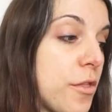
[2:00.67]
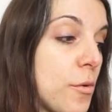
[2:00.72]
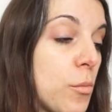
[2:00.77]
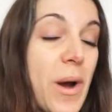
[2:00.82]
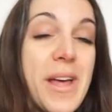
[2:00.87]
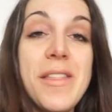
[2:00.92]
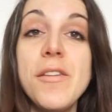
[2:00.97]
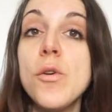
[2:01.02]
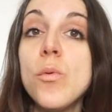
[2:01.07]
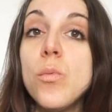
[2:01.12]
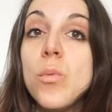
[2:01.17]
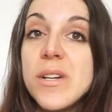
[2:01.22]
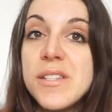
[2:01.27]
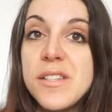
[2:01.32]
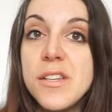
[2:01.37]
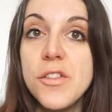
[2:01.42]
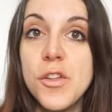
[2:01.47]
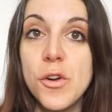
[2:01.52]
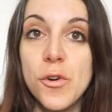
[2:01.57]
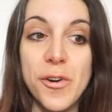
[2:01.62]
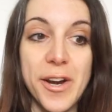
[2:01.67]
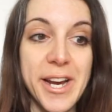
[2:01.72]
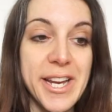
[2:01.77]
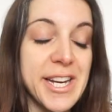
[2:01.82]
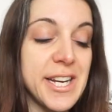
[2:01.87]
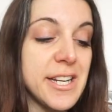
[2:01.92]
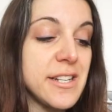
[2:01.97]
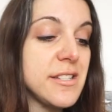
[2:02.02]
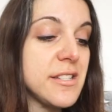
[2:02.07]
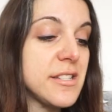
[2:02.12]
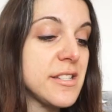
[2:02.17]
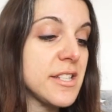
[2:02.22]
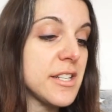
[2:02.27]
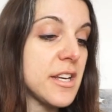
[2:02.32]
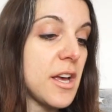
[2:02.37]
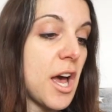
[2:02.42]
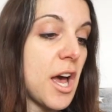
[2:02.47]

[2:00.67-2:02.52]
The weather wasn't the greatest, but